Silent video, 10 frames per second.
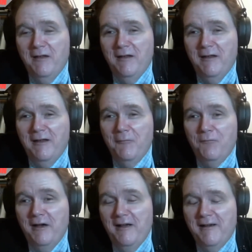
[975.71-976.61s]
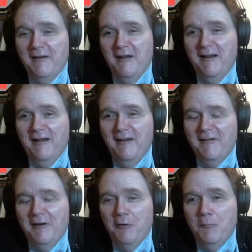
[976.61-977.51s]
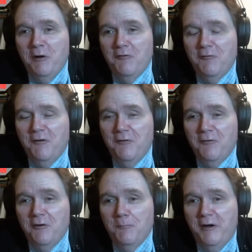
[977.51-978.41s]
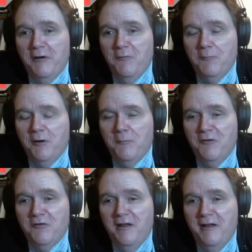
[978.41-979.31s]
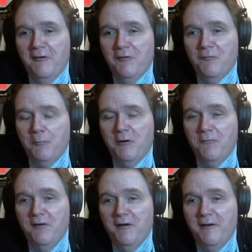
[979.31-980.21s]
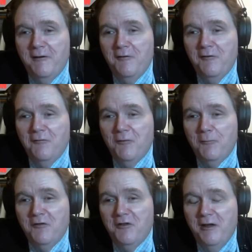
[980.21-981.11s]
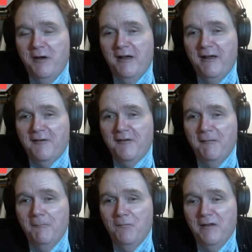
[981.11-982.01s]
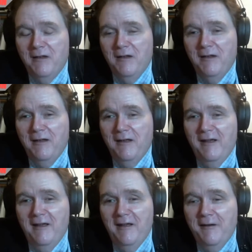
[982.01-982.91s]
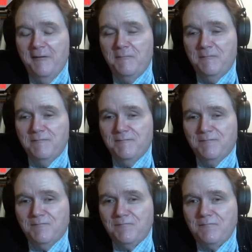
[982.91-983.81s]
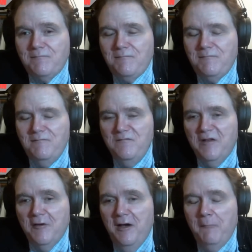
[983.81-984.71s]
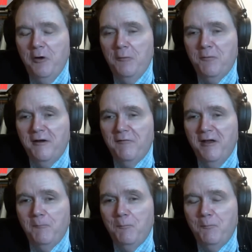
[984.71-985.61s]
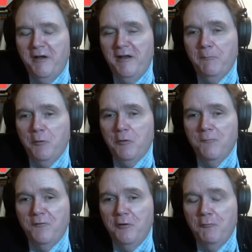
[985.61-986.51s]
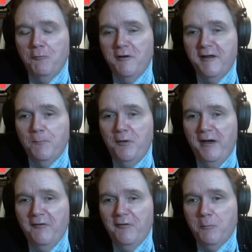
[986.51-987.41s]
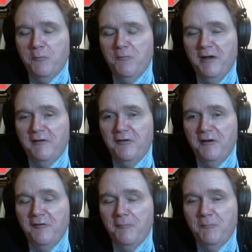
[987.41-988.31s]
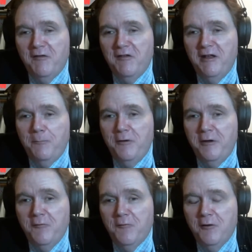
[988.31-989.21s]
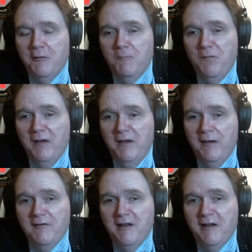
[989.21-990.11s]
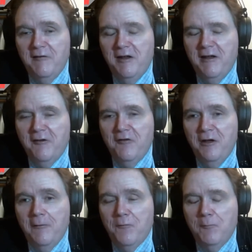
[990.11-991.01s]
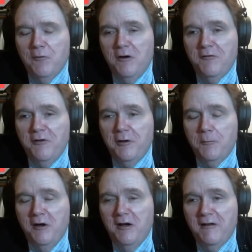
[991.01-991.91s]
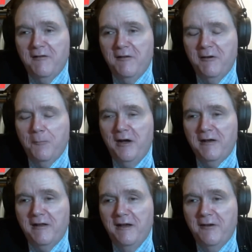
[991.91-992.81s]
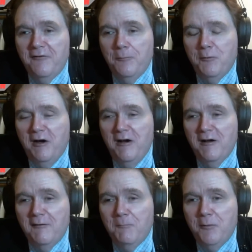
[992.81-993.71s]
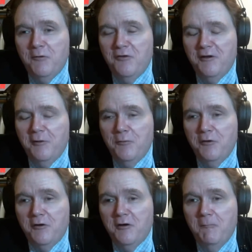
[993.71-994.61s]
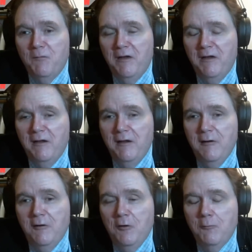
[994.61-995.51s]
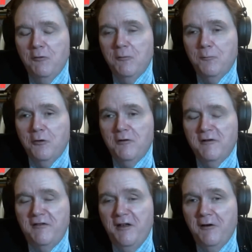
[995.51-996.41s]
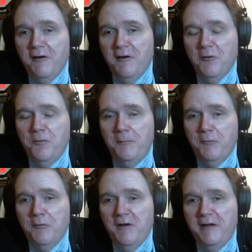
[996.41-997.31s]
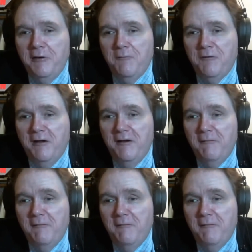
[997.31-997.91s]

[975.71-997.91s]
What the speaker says: In fact, most of us learn better from our mistakes, from our failures, from our setbacks. And so I'm hoping that many more of you will get past the perfectionism that's keeping you from taking that next step, from launching your podcast, your blog, publishing your book, or more importantly, telling other people that you've done it.